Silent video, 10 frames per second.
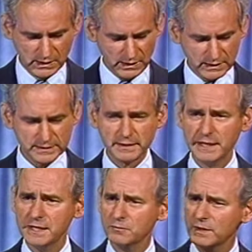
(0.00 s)
And I said,
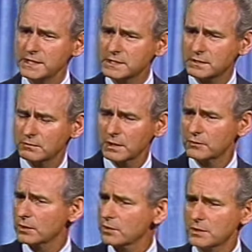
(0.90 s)
hey, weed,
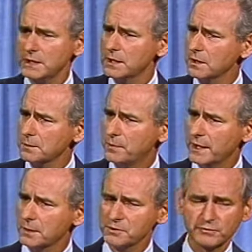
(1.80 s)
if you're going to eat all the
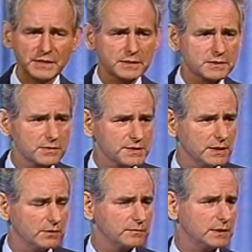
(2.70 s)
pineapples, weed it
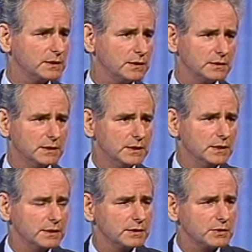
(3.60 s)
yourself. Uh,
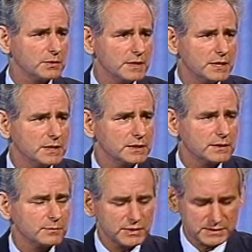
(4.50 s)
you know,
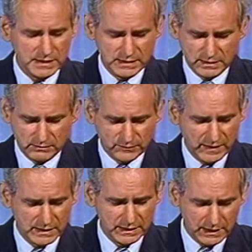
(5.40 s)
but they, uh,
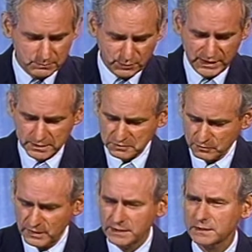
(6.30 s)
finally I paid them
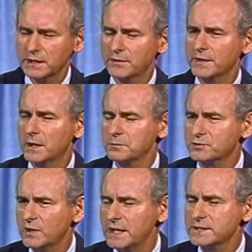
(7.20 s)
to weed it, and I thought i oh, will
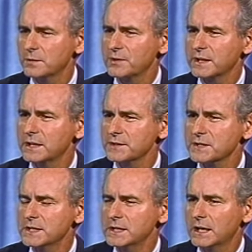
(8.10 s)
try something
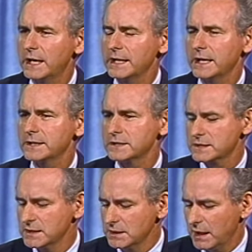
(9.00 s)
else. I
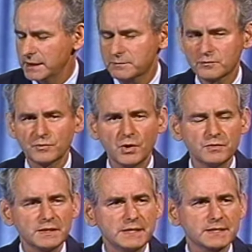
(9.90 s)
hadn't, I'd
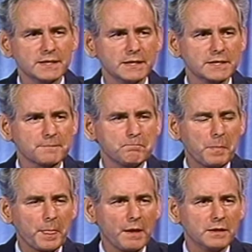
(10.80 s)
grown these things.
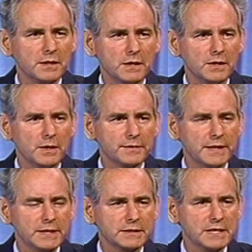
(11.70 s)
Uh,
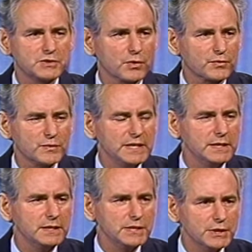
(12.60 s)
they, they took three
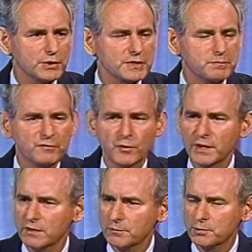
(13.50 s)
years before
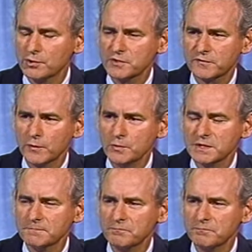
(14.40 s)
they ever produced fruit.